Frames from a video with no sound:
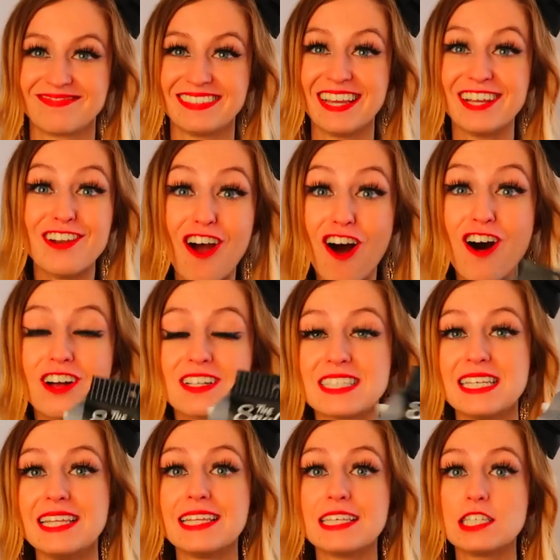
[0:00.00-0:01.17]
They're not.
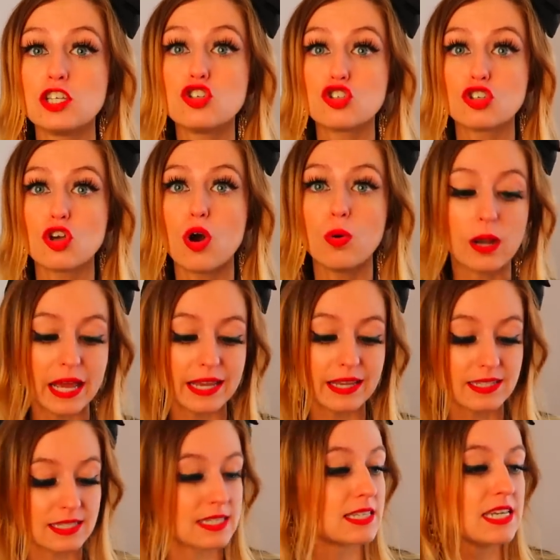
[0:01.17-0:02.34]
See, this is so,
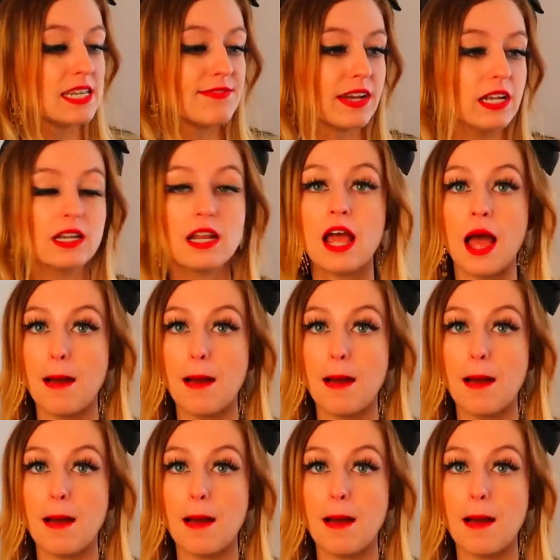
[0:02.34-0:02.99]
like, deceiving.